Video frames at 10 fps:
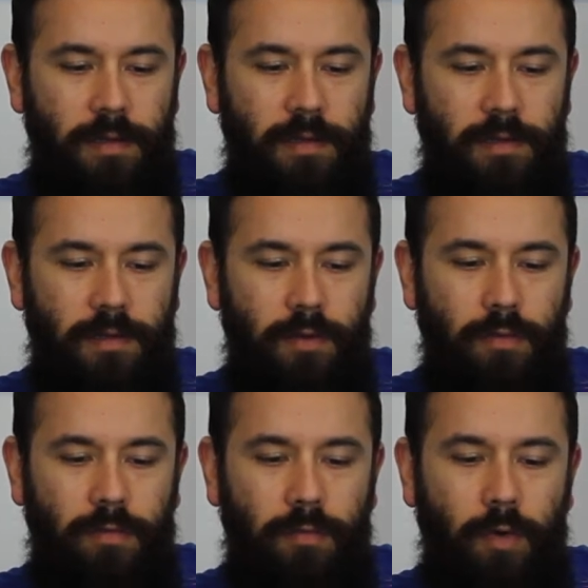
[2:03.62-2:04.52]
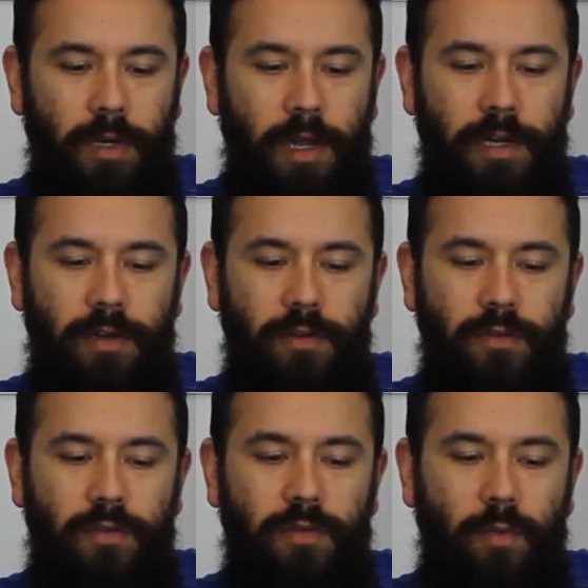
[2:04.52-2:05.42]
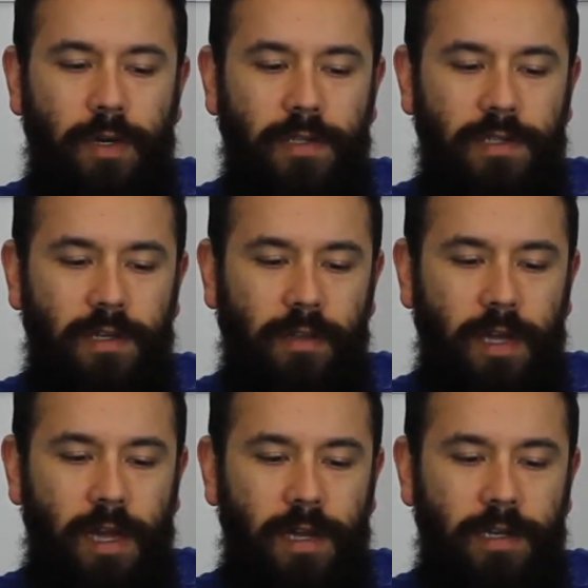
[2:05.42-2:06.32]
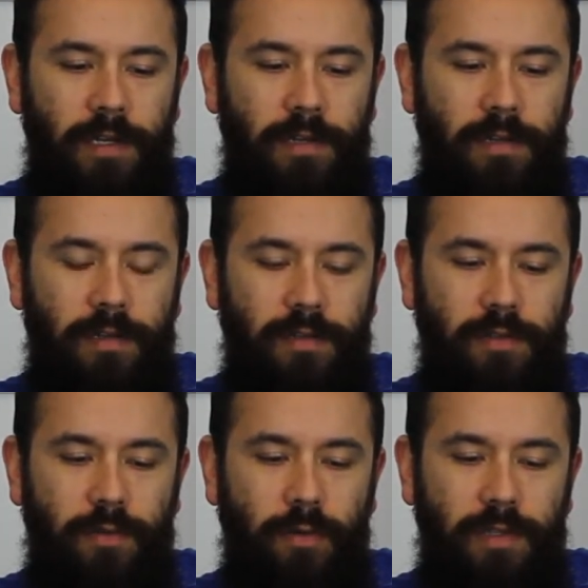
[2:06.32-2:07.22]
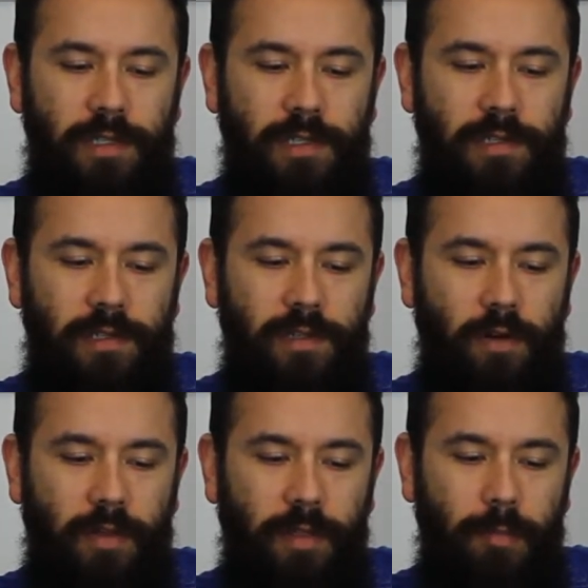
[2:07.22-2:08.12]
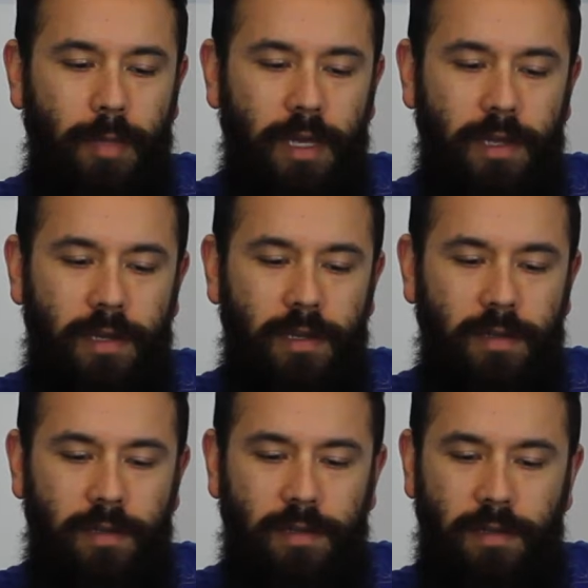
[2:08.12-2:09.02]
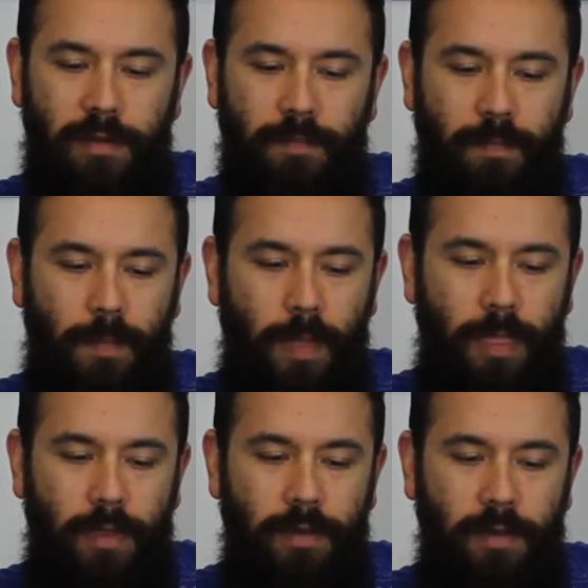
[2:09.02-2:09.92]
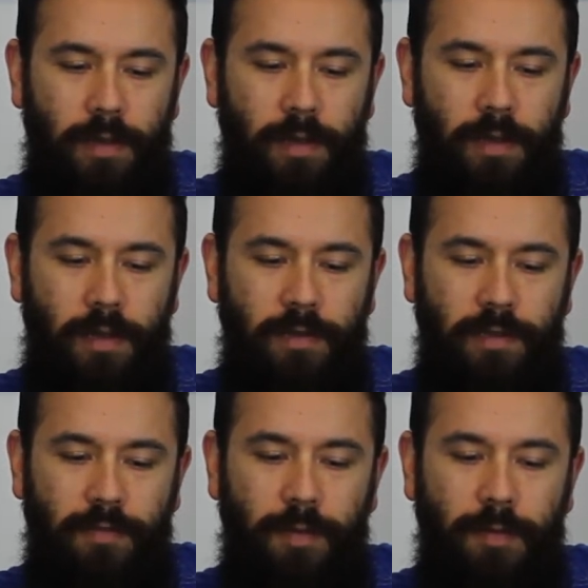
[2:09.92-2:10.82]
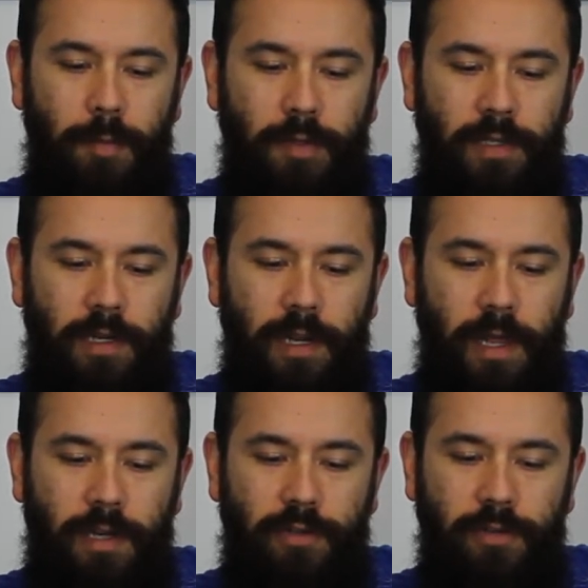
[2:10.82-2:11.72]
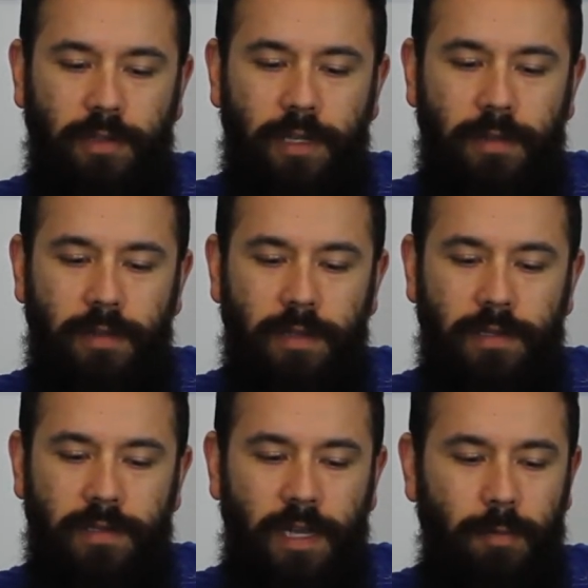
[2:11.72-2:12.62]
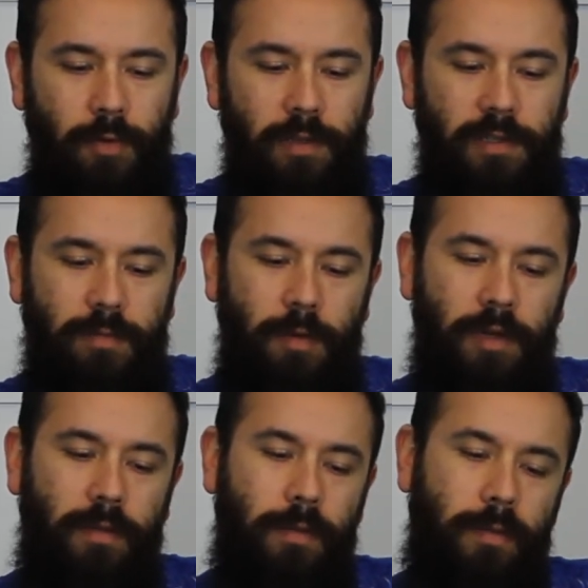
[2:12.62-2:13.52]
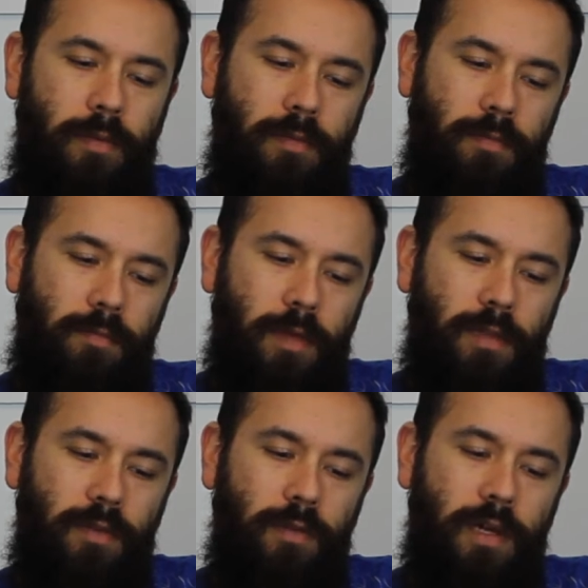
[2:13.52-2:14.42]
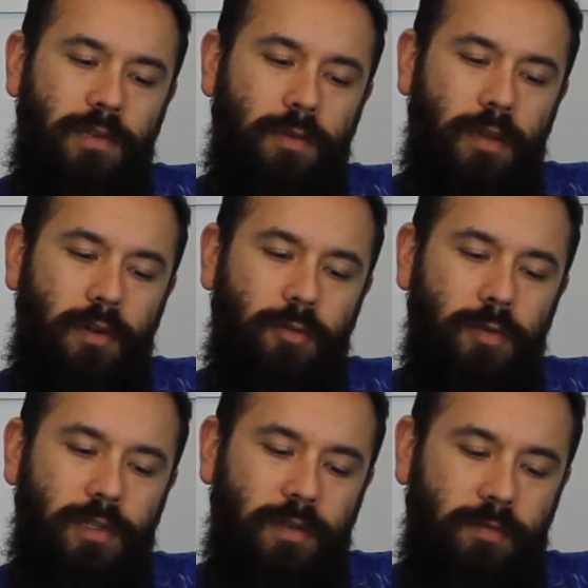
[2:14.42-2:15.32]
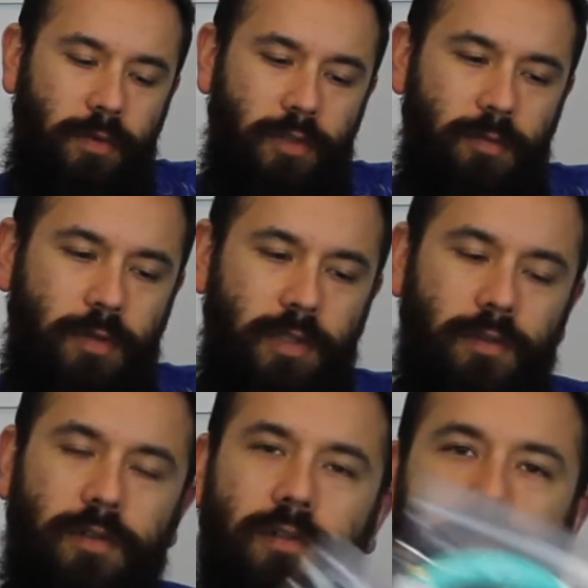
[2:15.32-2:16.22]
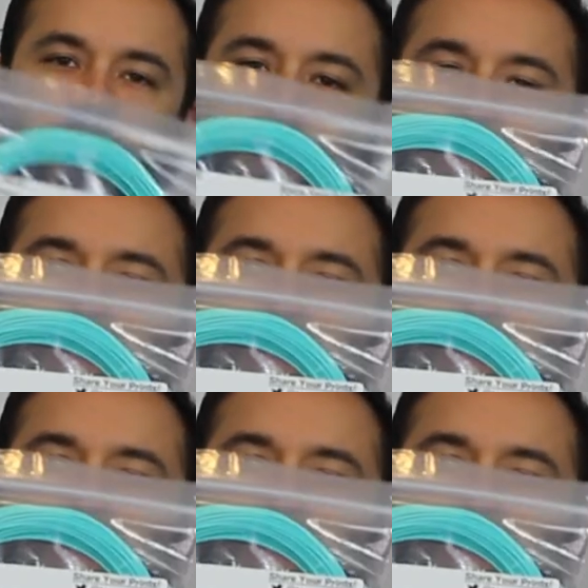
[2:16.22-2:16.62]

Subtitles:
So 190 to 220 C on the hot end, 0 to 60 C on the bed. And it says 50% extra length in this sample this month. Made in the US with 100% virgin materials.